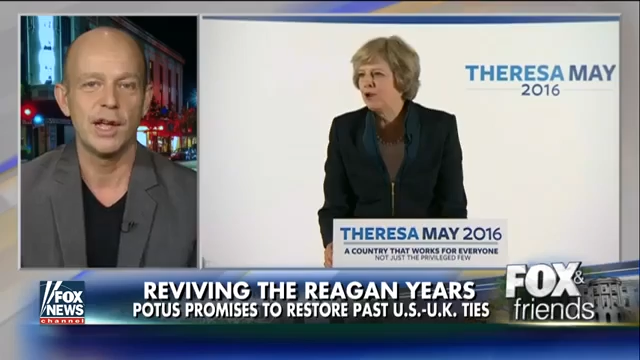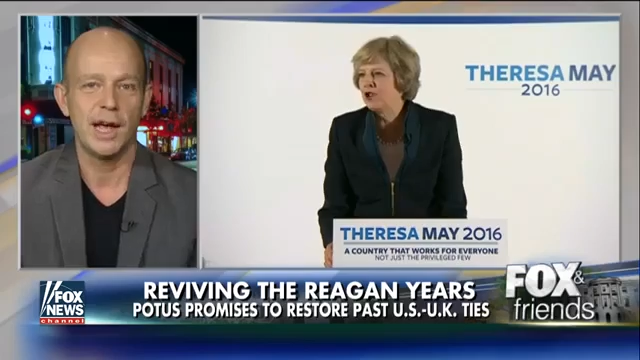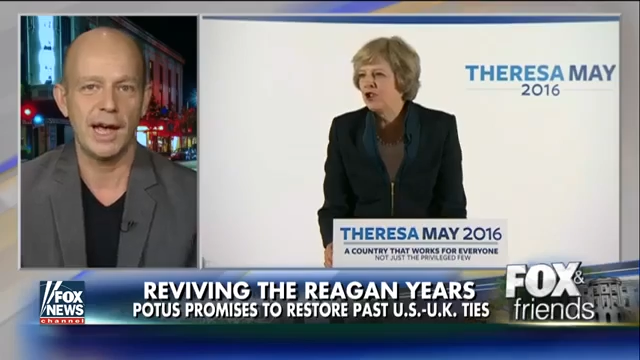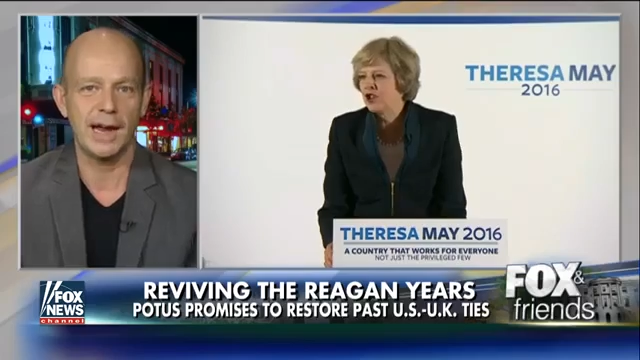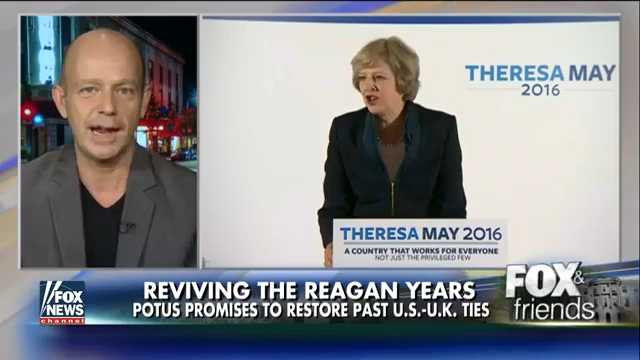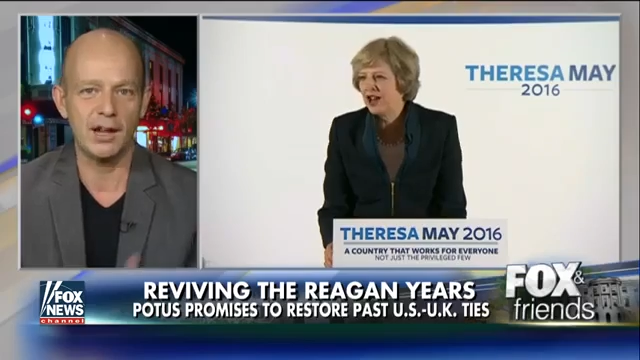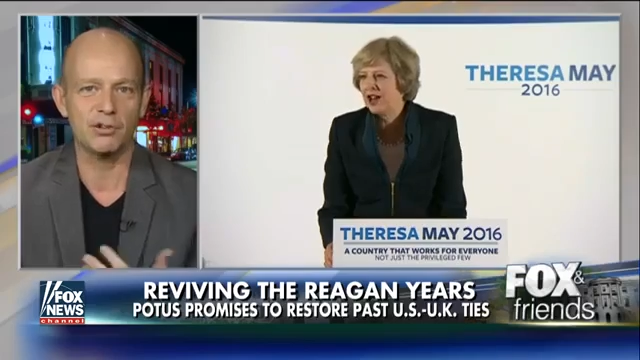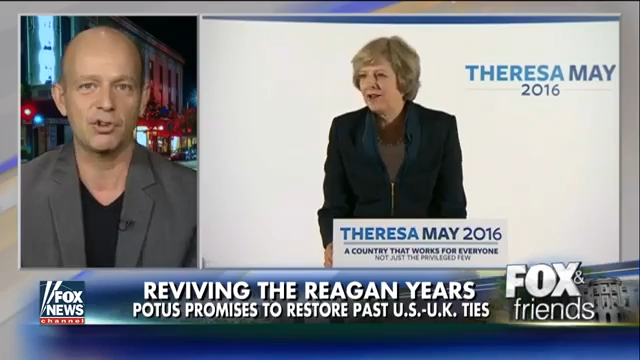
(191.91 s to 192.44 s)

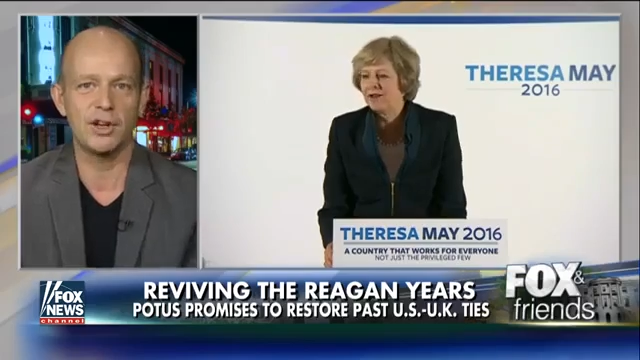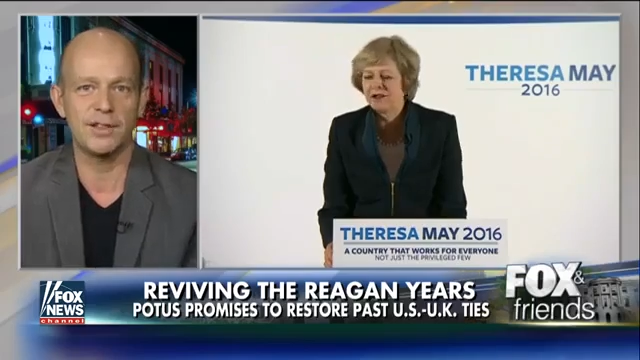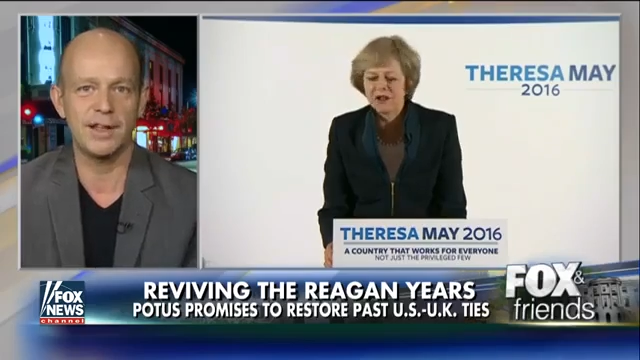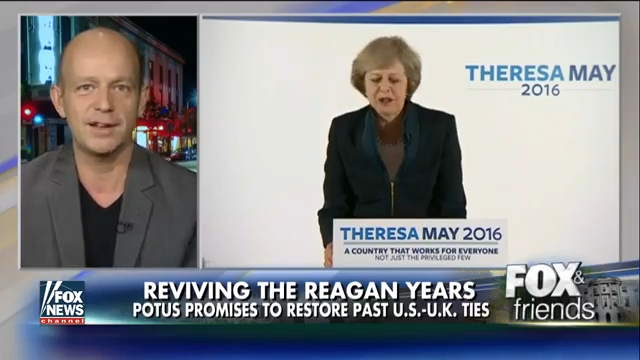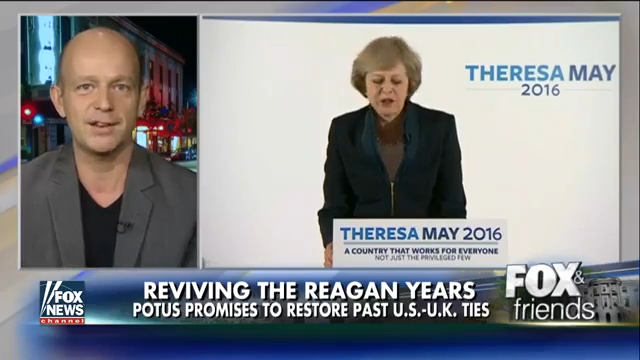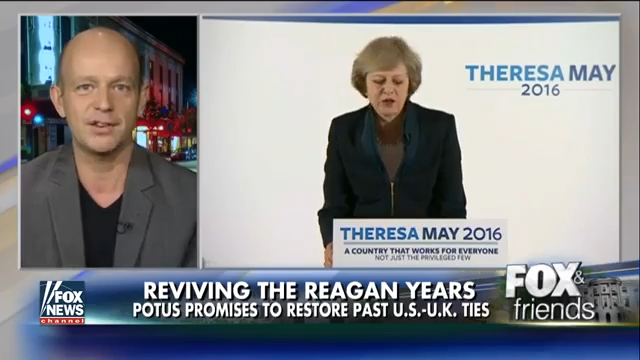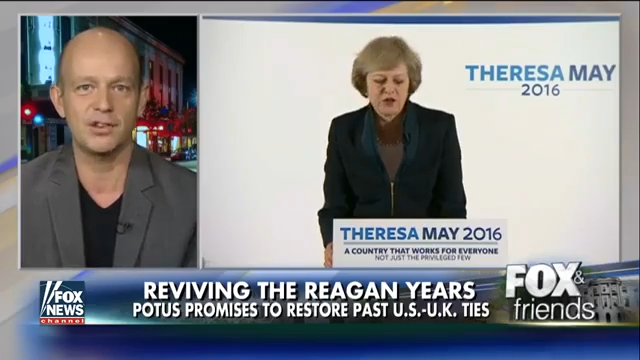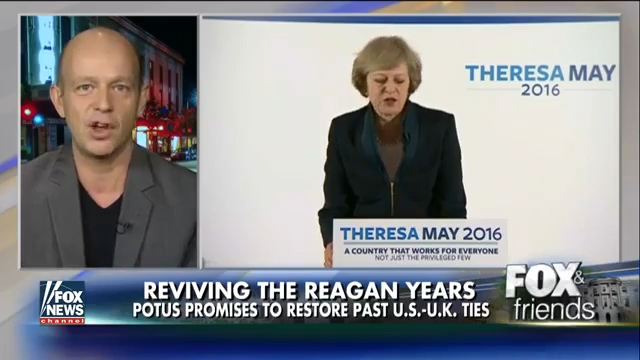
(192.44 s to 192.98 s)
And actually, they're
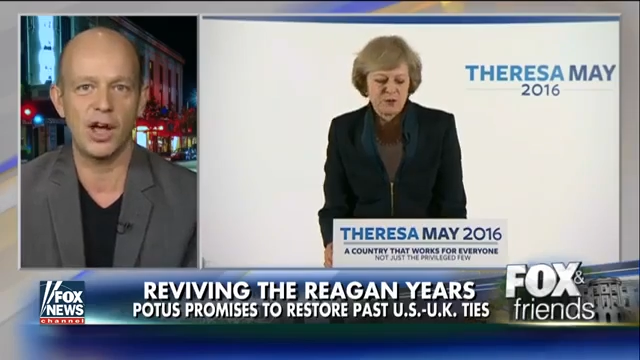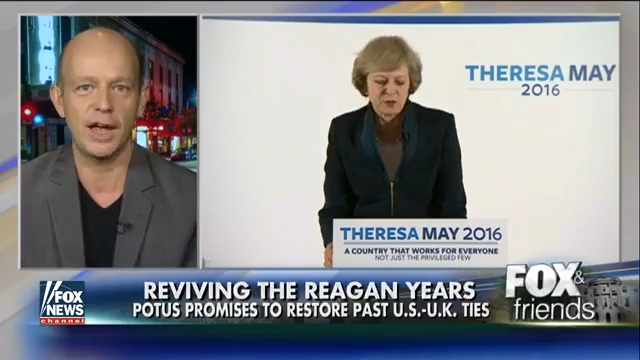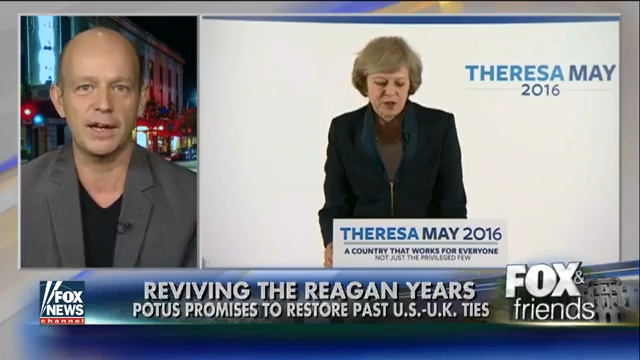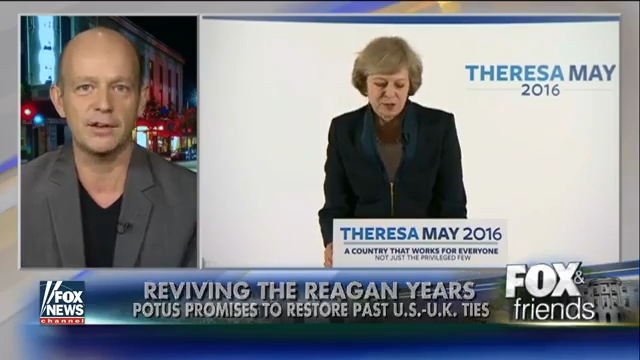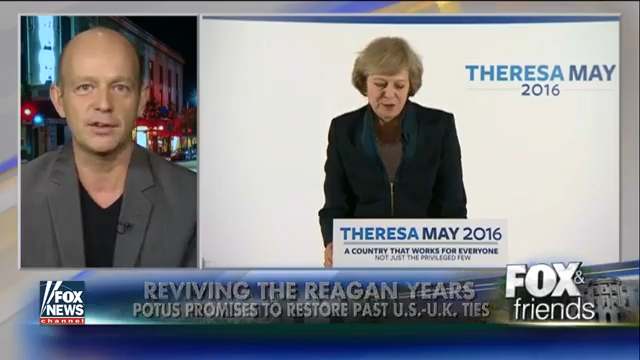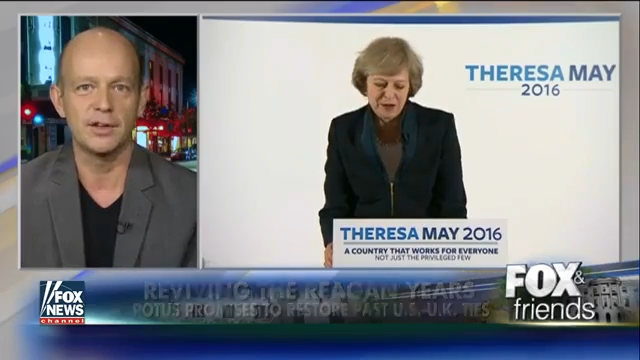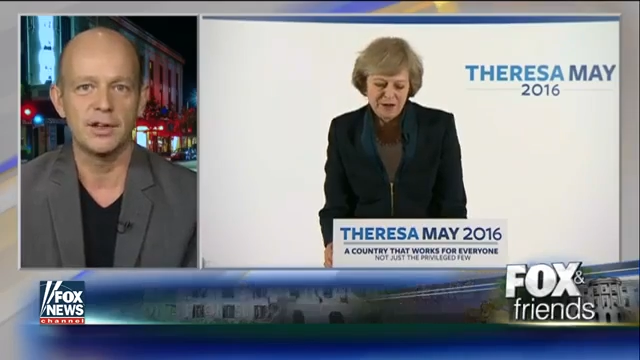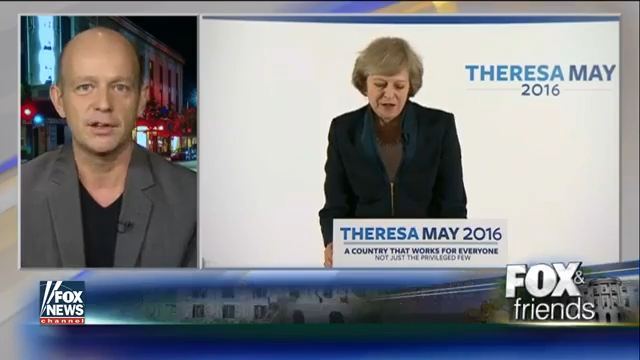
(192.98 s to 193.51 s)

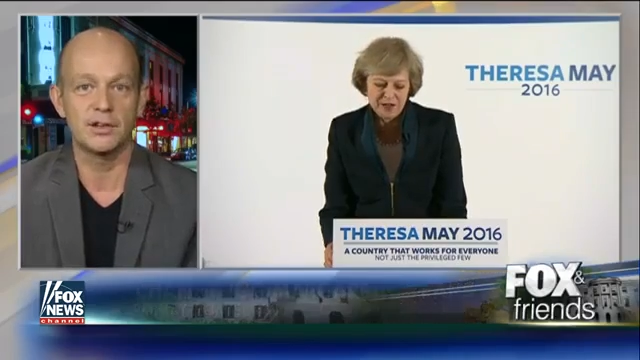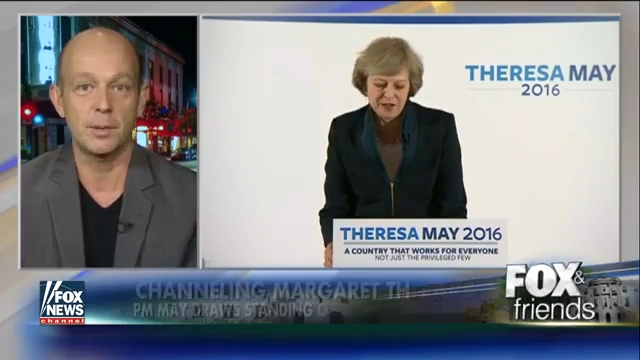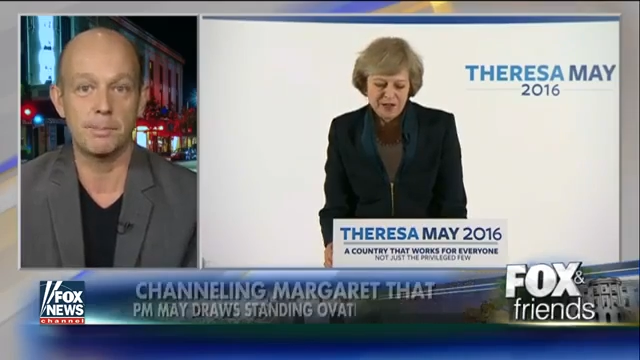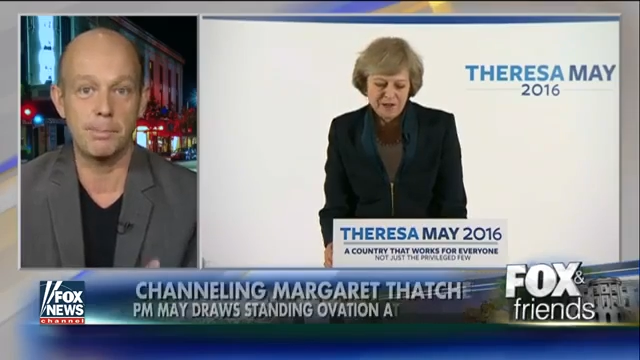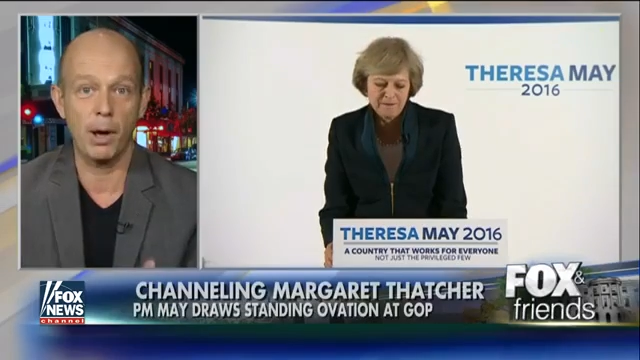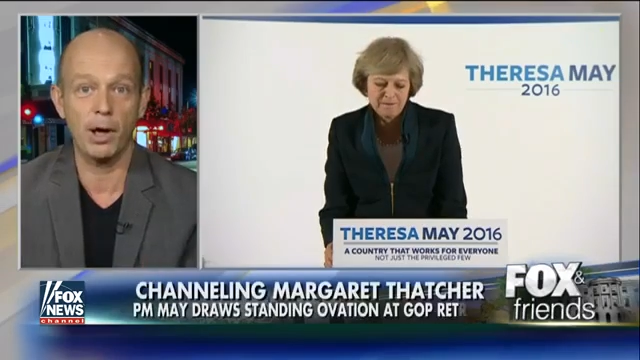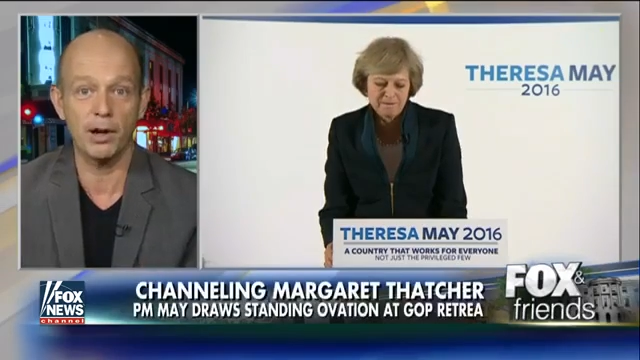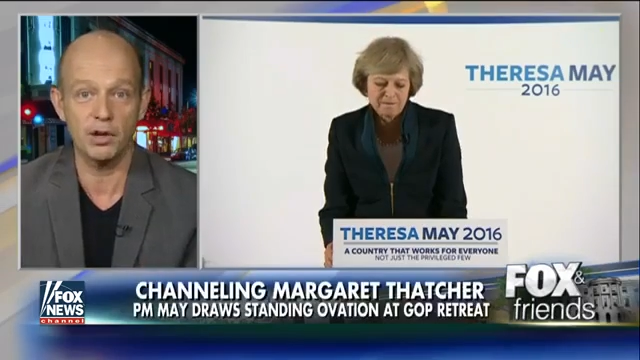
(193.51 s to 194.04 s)
designed to
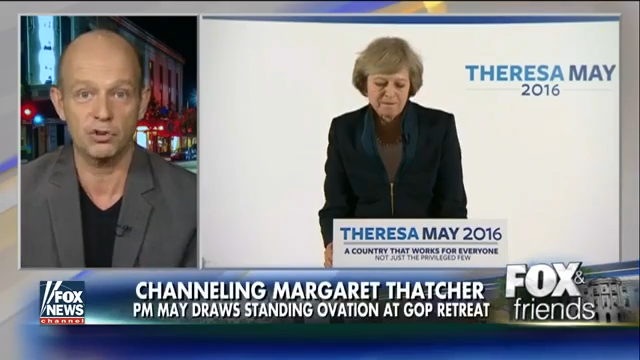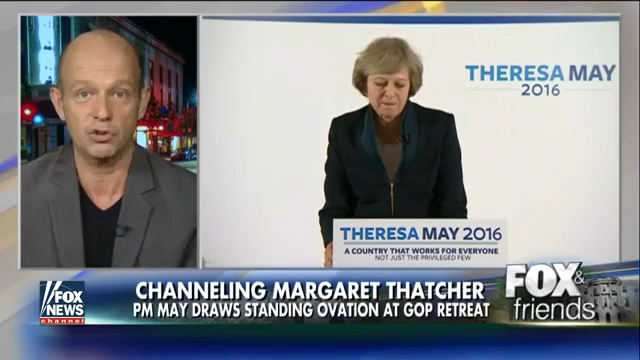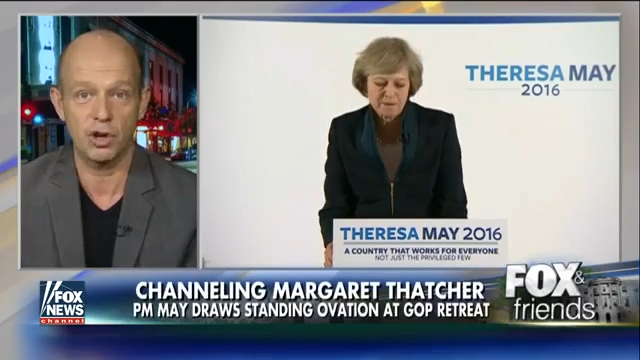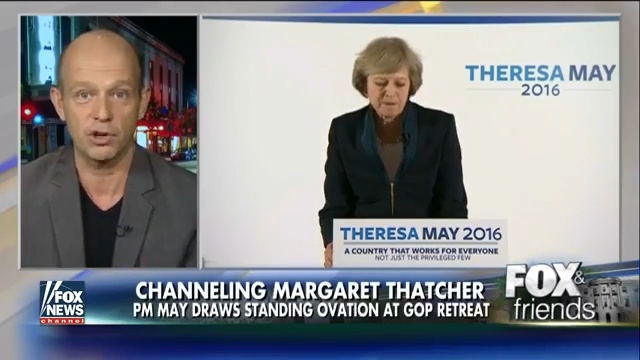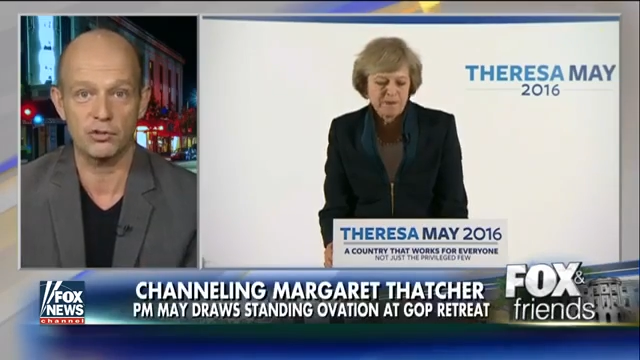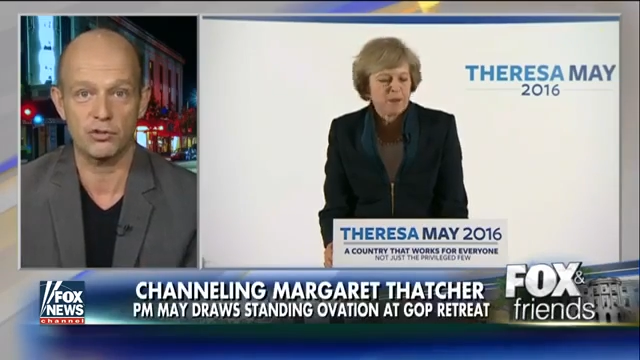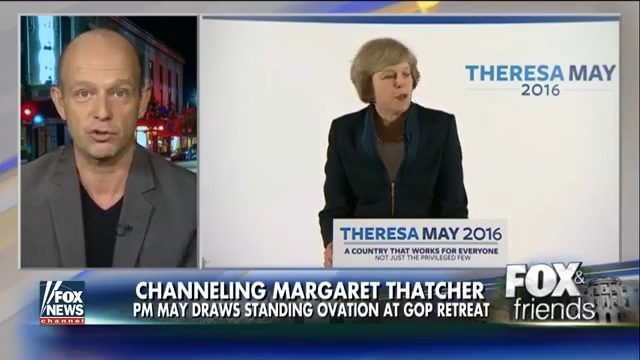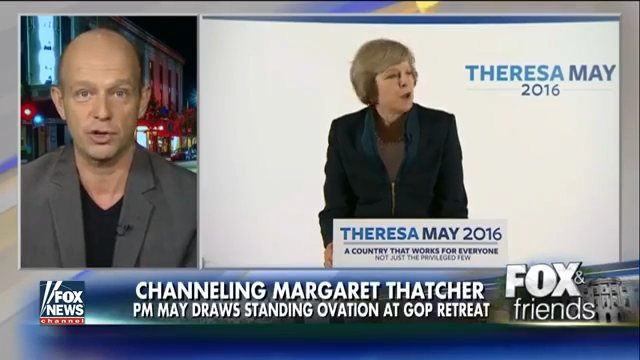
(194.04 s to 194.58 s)
punish
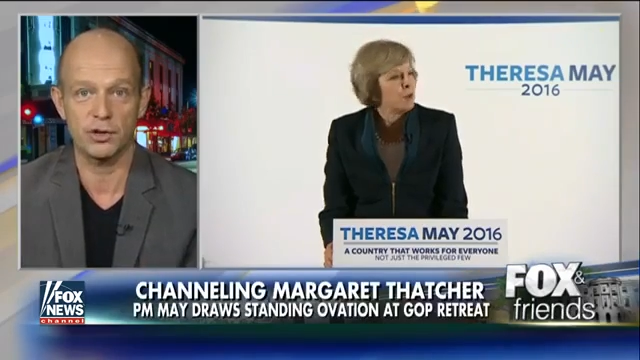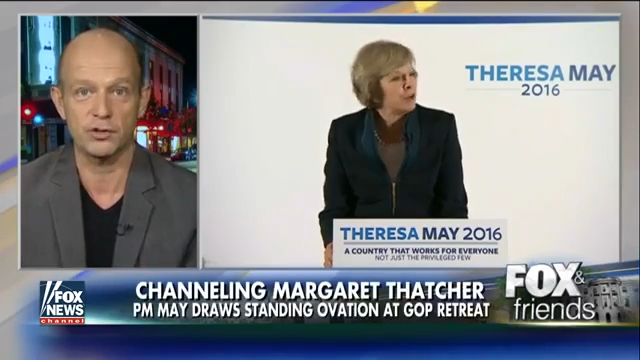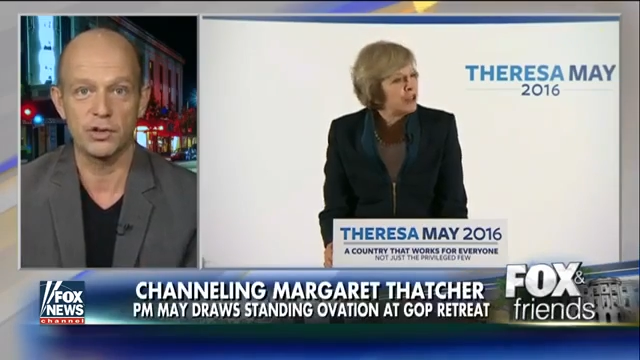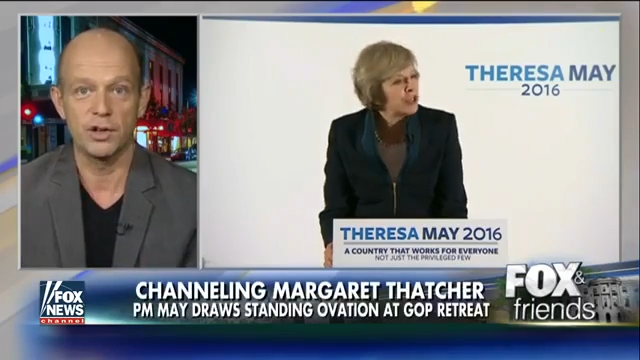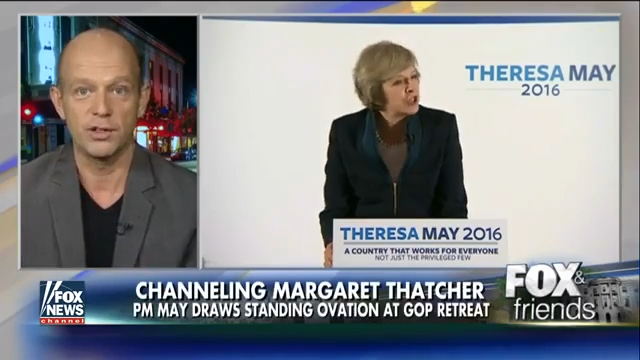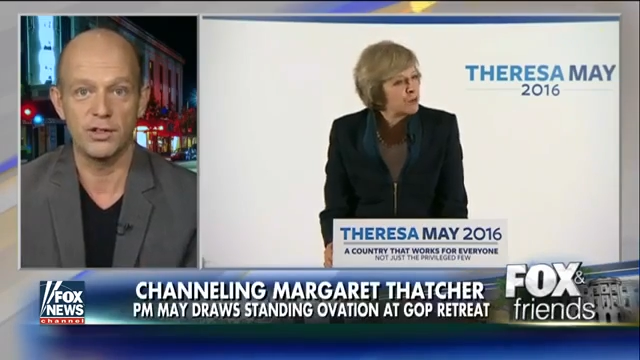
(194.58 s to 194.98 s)
countries